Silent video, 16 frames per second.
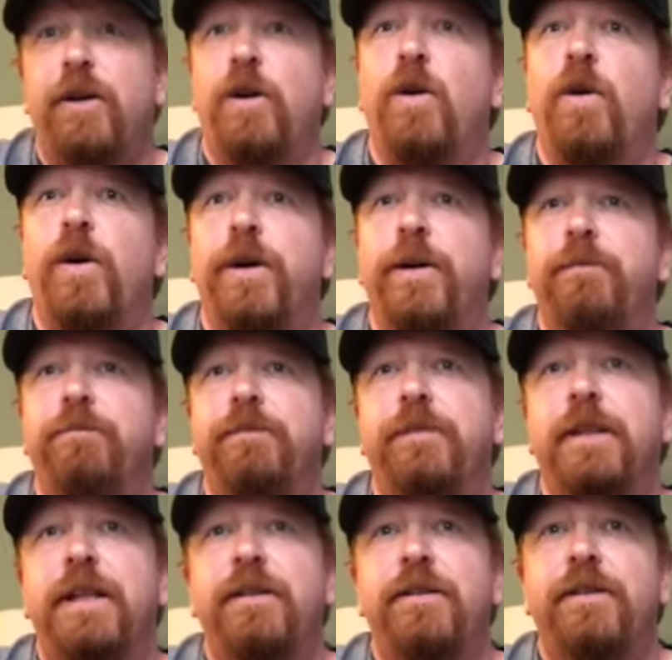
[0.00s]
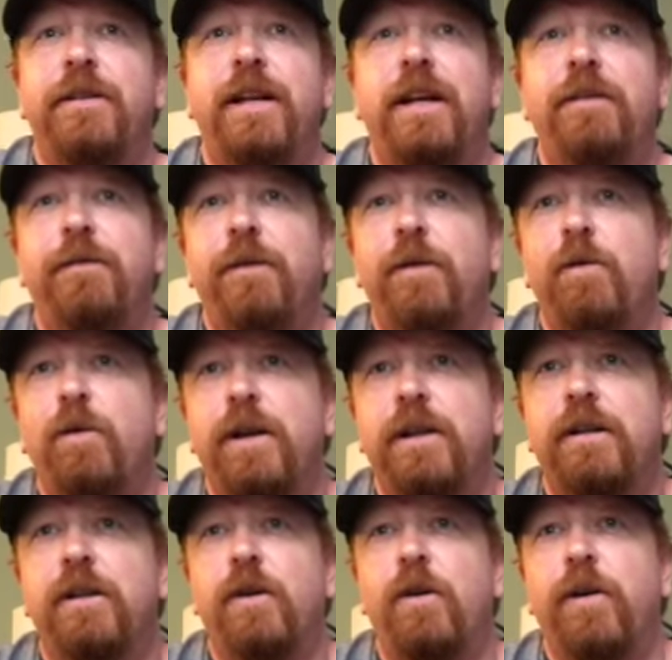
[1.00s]
chord instead of the
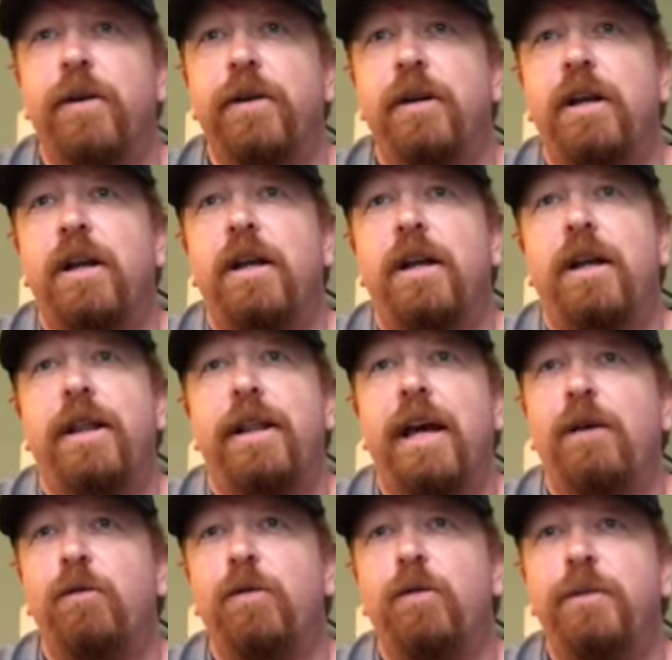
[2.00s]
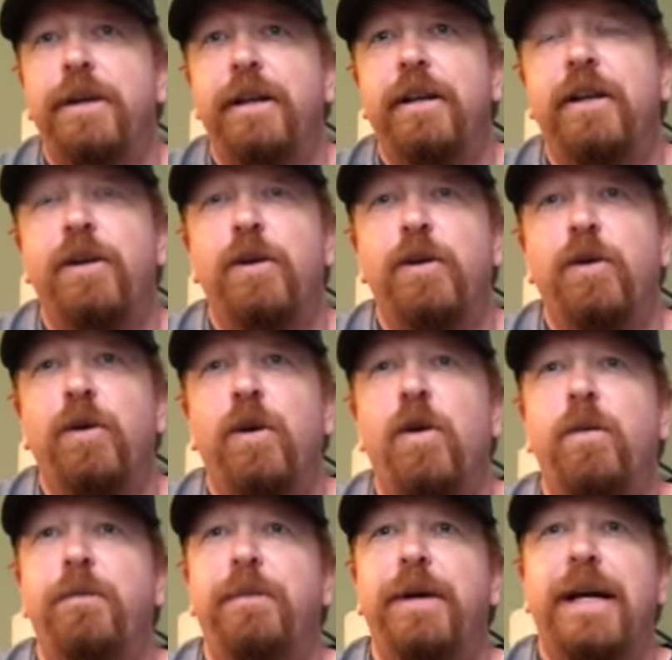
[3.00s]
1 chord. That will be the new
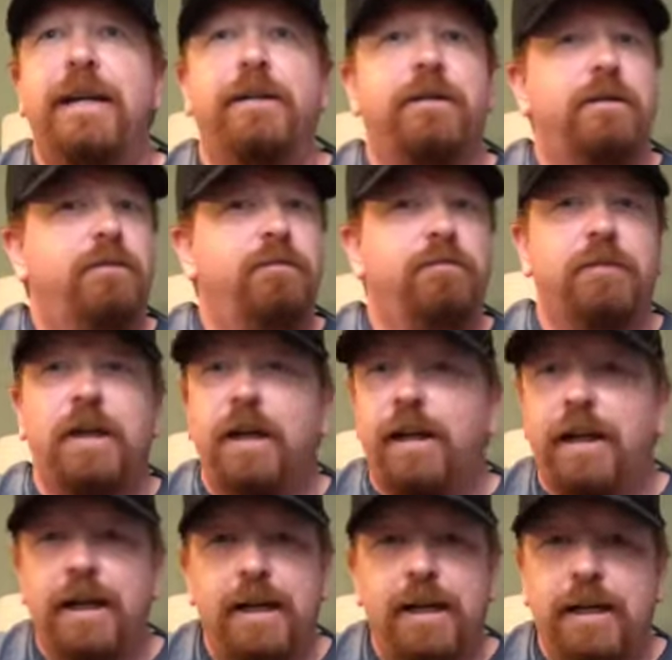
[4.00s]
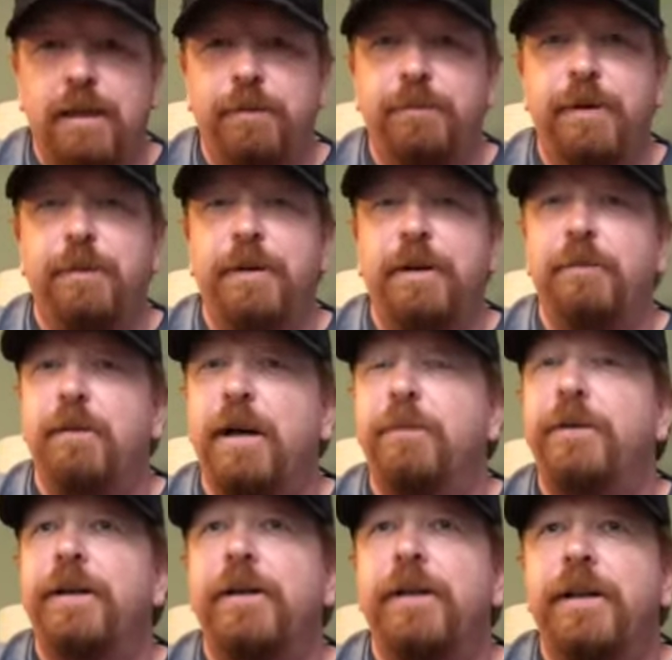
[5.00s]
home base, a la maybe a
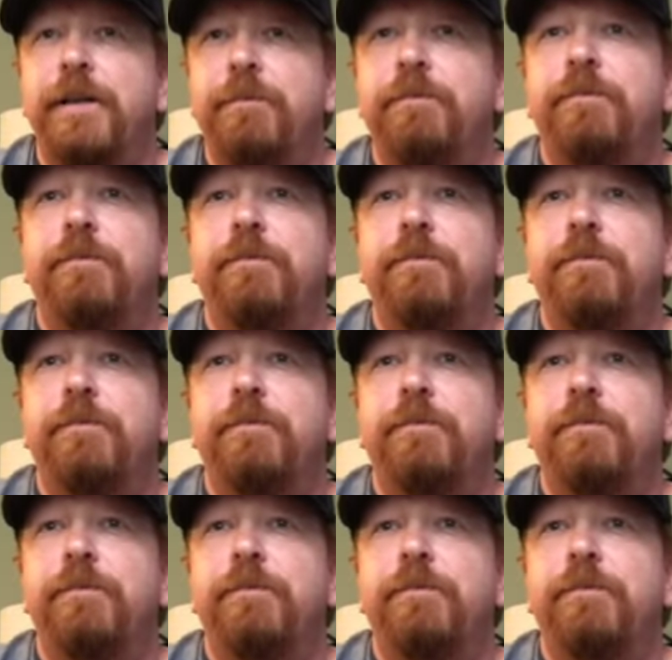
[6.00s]
Bob Dylan.